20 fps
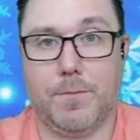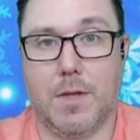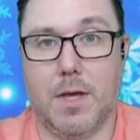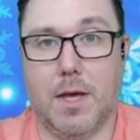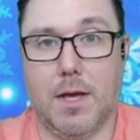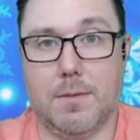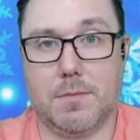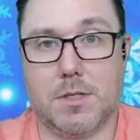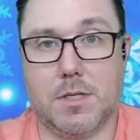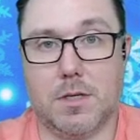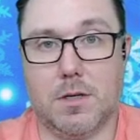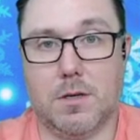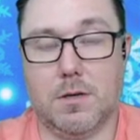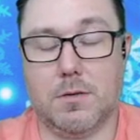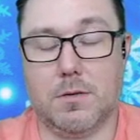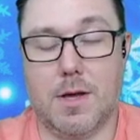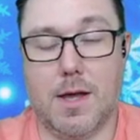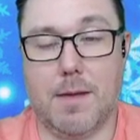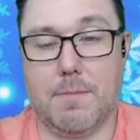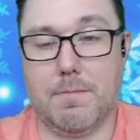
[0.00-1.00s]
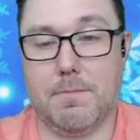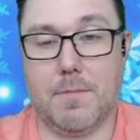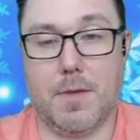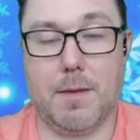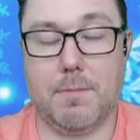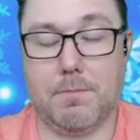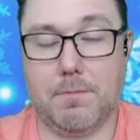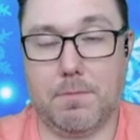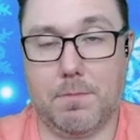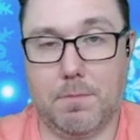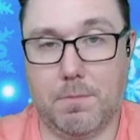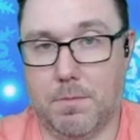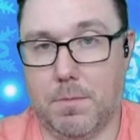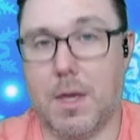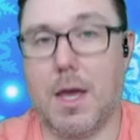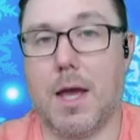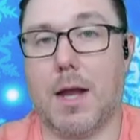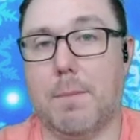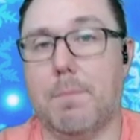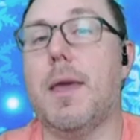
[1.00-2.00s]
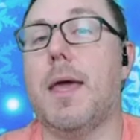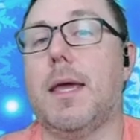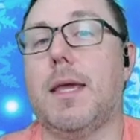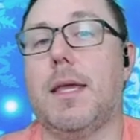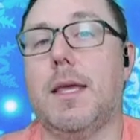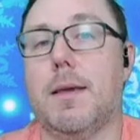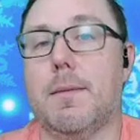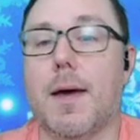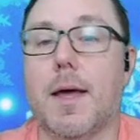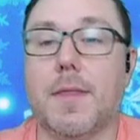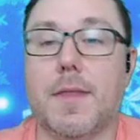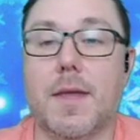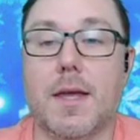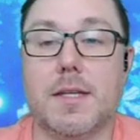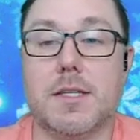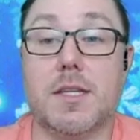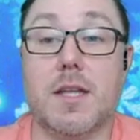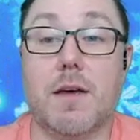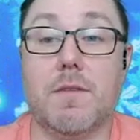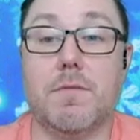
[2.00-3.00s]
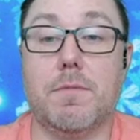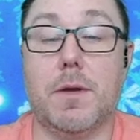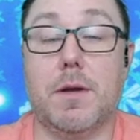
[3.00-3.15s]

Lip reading: So I'm kind of picky about that stuff.